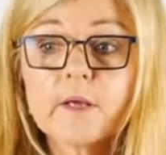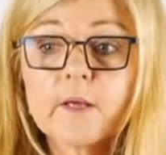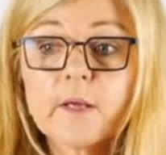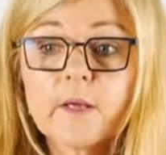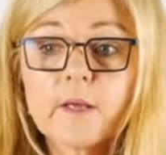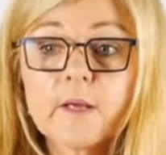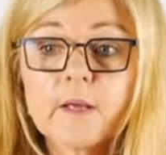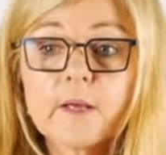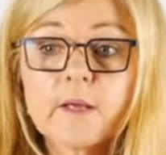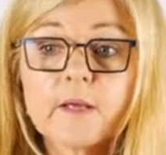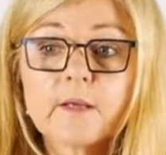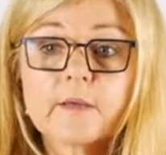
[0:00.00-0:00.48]

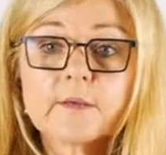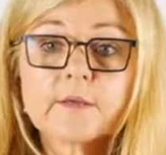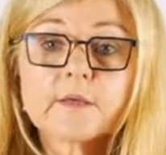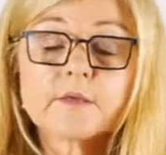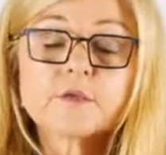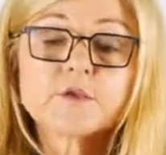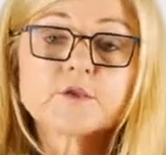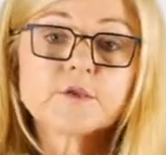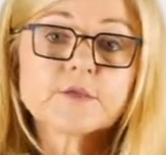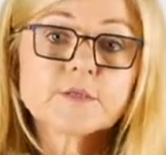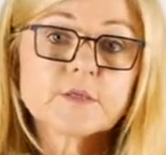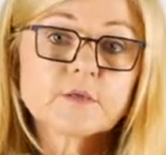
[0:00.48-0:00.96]

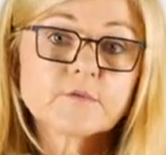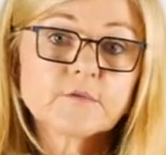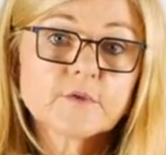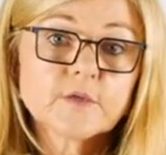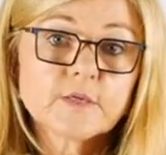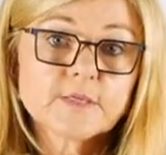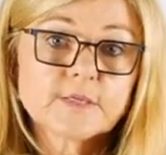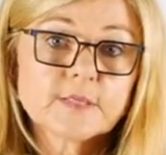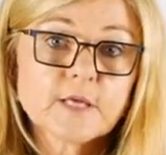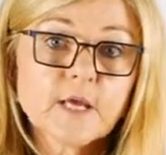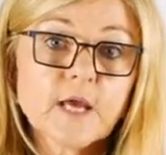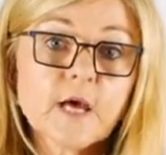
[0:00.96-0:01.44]
get yourself
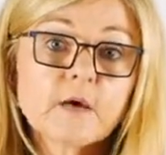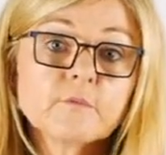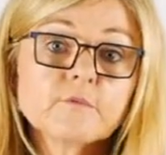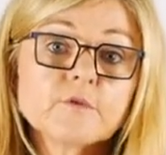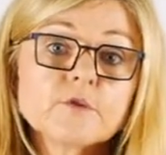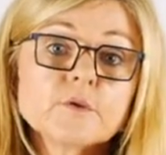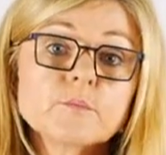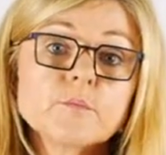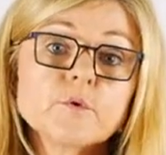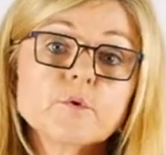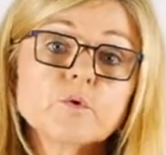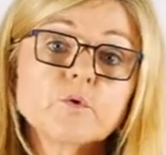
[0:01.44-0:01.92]
nice and
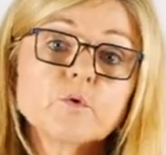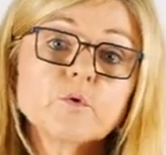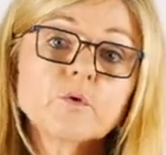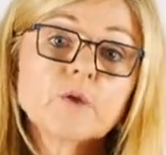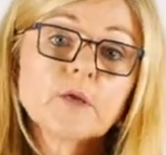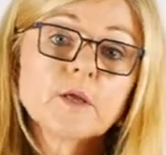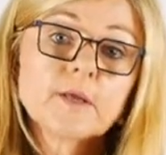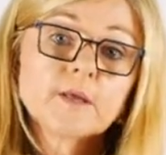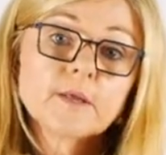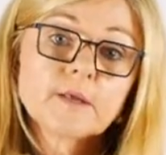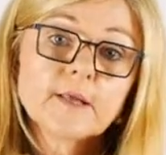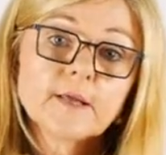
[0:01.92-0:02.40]
comfortable,
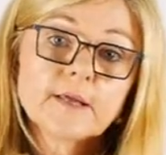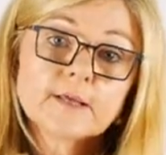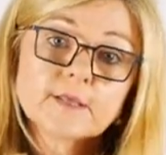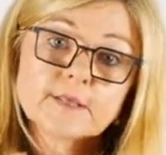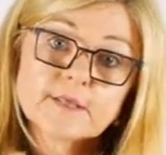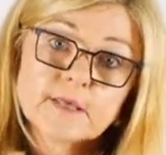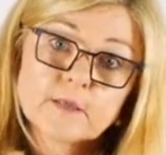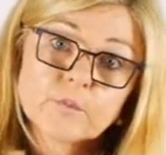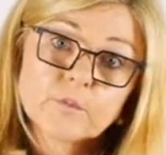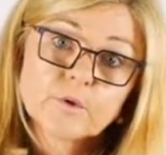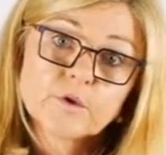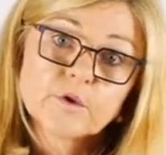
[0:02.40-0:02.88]
laying
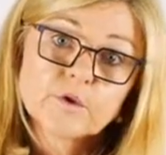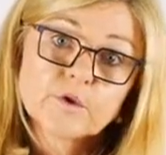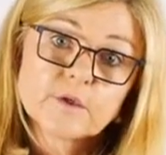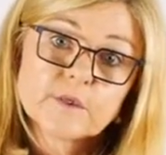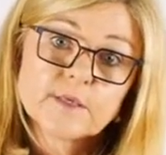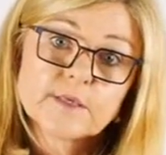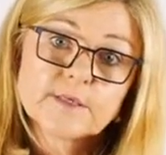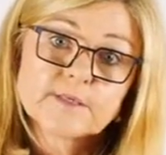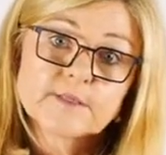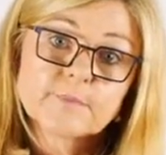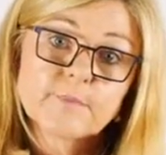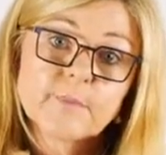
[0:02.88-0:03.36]
down with your
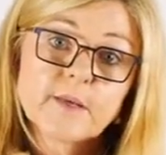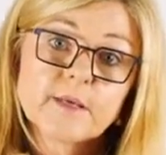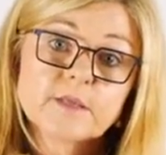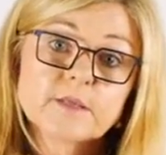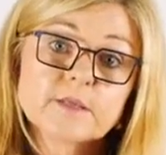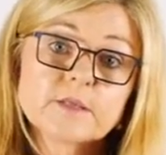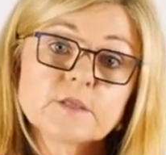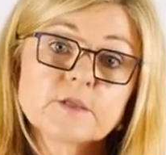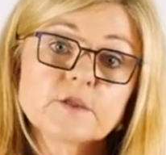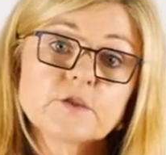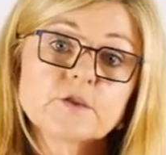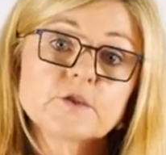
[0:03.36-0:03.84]
knees
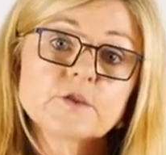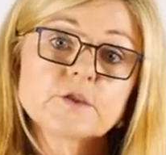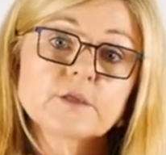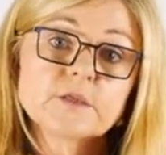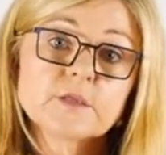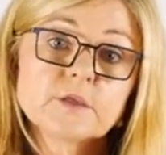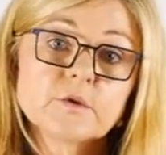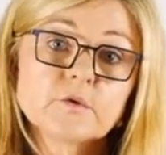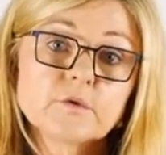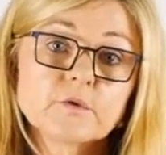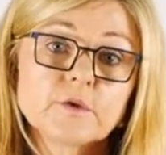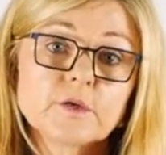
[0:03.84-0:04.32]
bent is
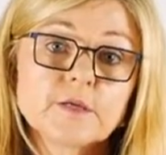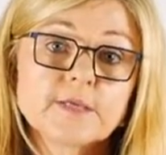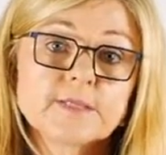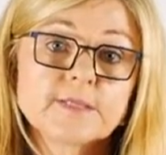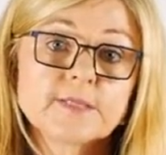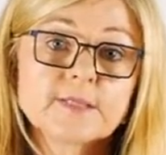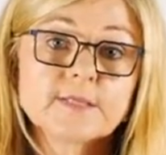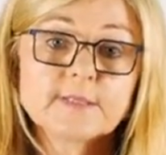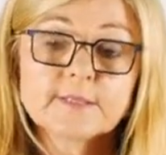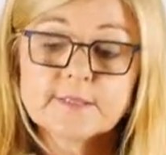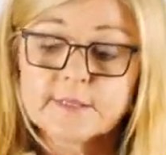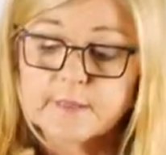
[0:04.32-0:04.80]
usually a good
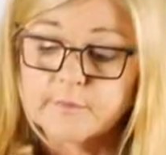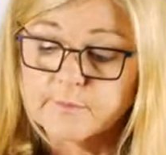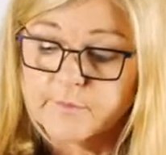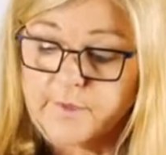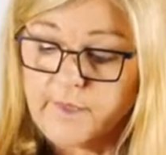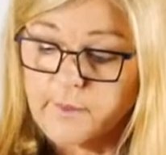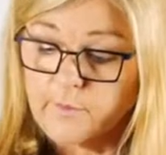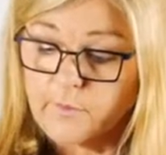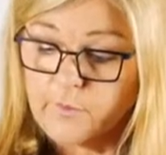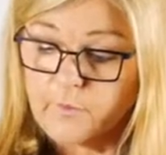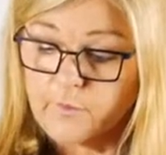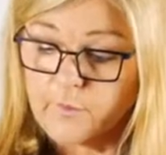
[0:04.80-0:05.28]
idea. Some
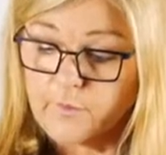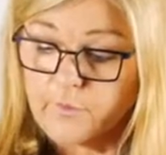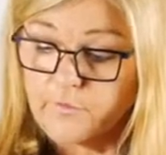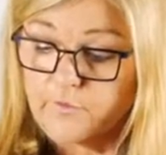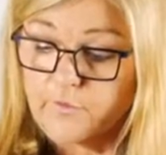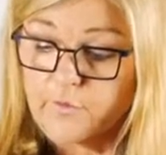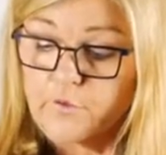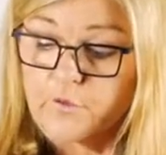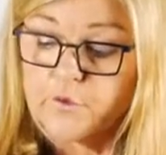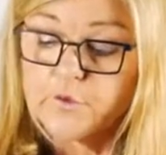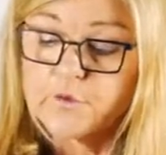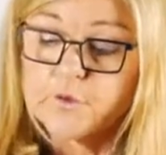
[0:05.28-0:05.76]
people
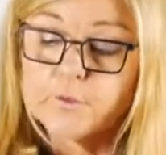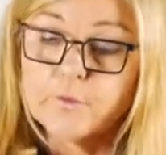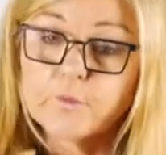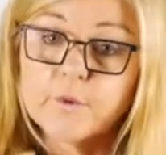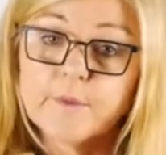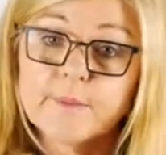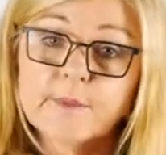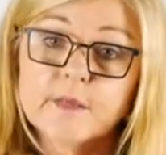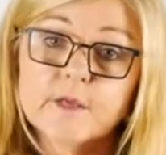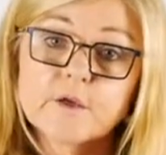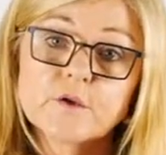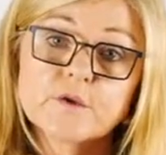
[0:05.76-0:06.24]
prefer,
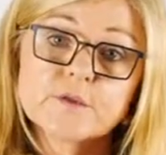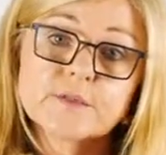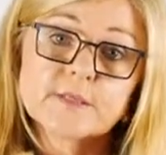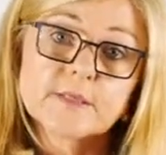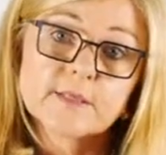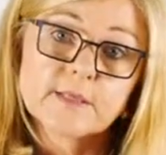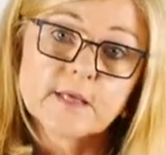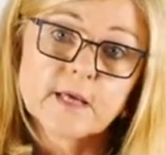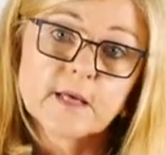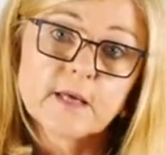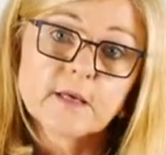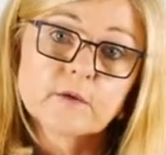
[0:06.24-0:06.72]
when they're using
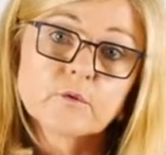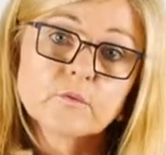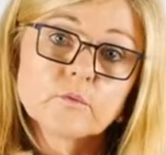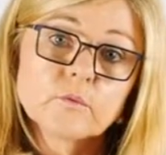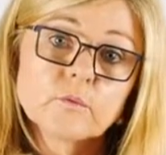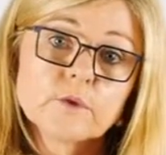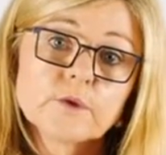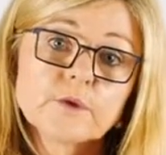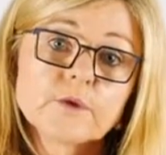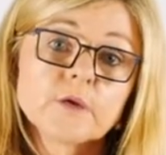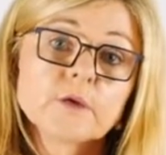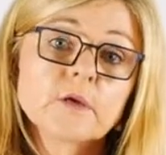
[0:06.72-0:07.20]
the anal
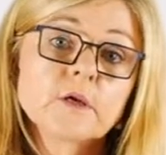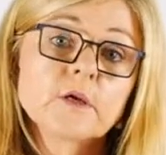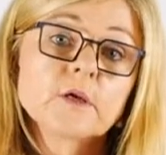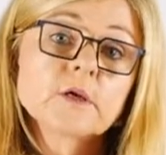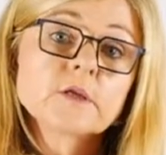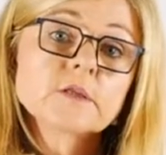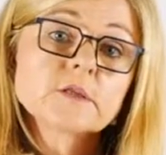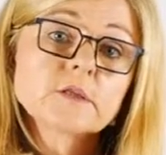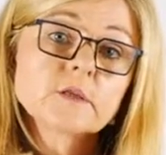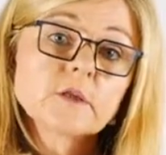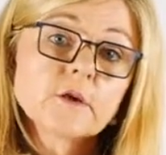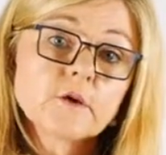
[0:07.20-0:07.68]
one,
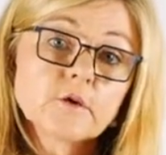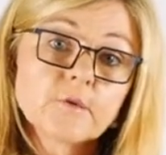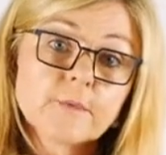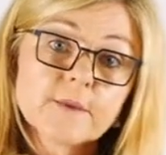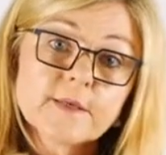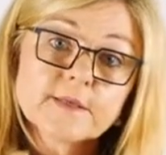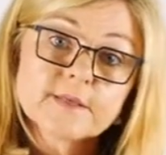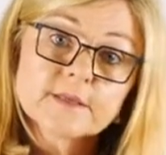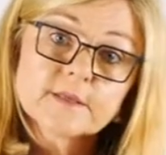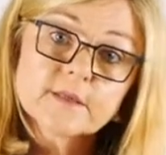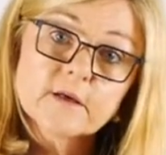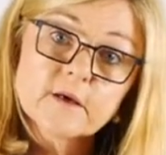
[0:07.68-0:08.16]
to lie on
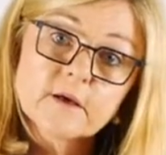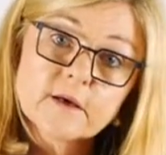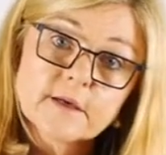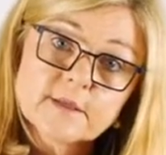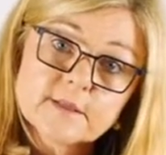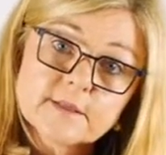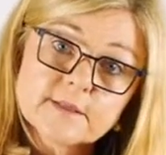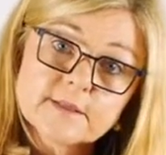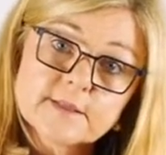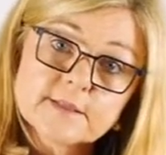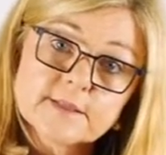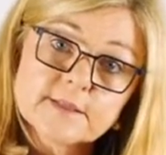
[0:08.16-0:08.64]
their side
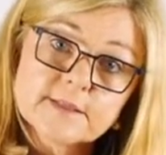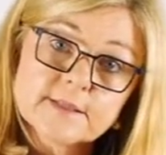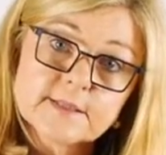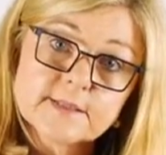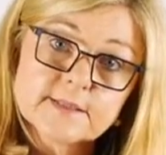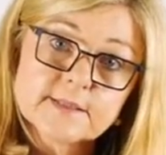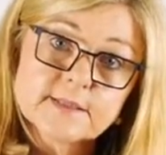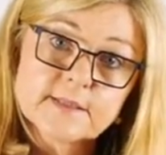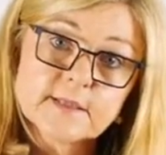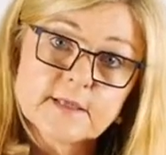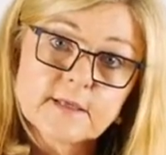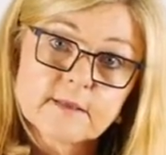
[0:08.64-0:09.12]
because it's
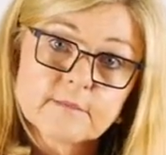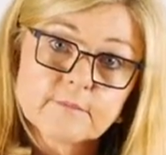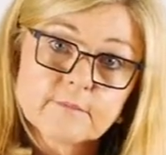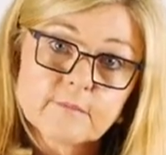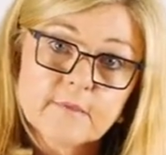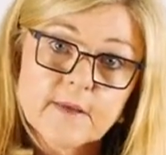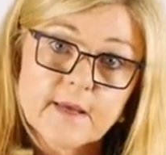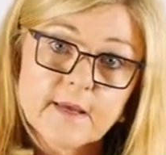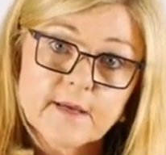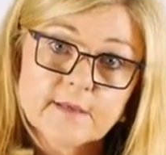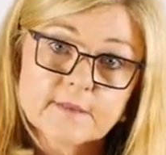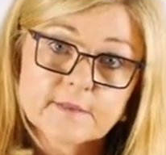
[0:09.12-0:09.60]
easier
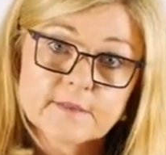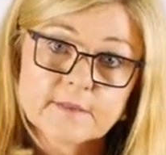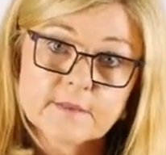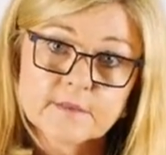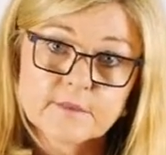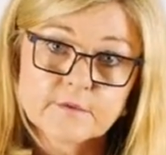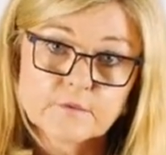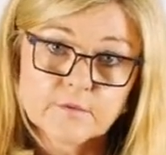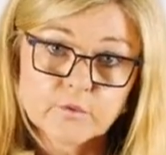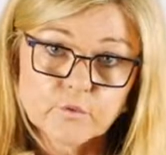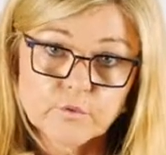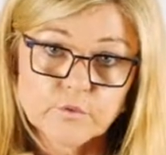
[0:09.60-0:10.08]

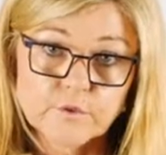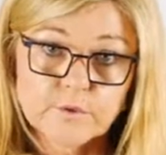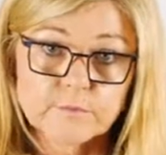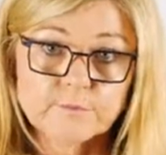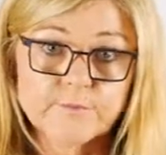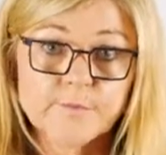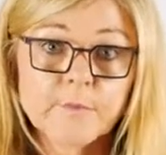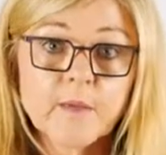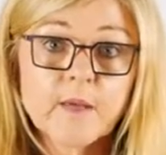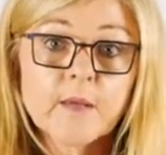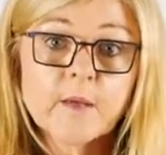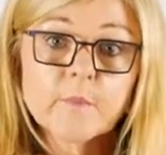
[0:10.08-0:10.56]
access for them.